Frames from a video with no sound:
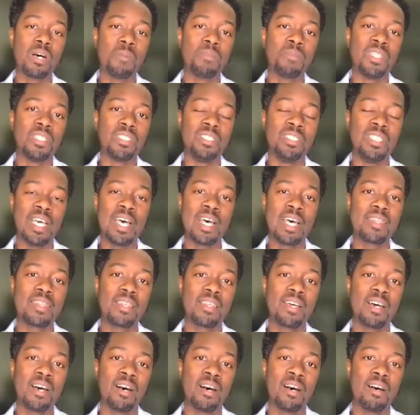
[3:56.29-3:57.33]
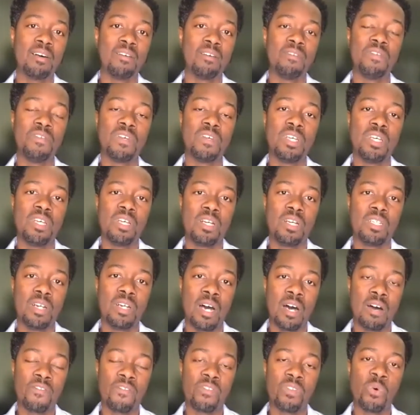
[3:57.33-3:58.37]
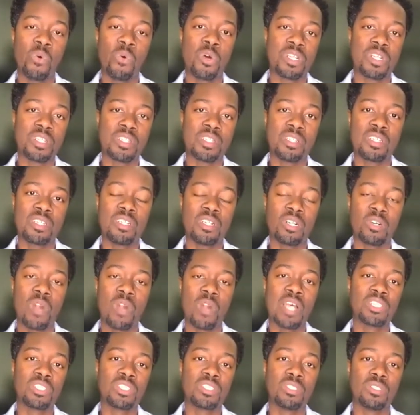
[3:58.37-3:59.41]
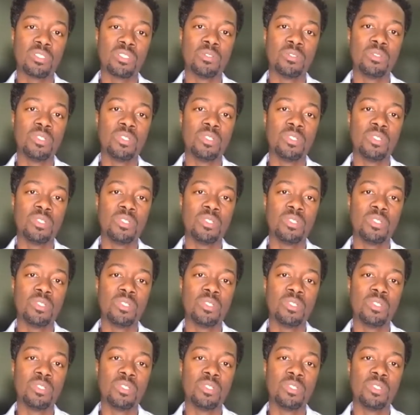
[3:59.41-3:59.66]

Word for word: the death of uh, Florida's Congressional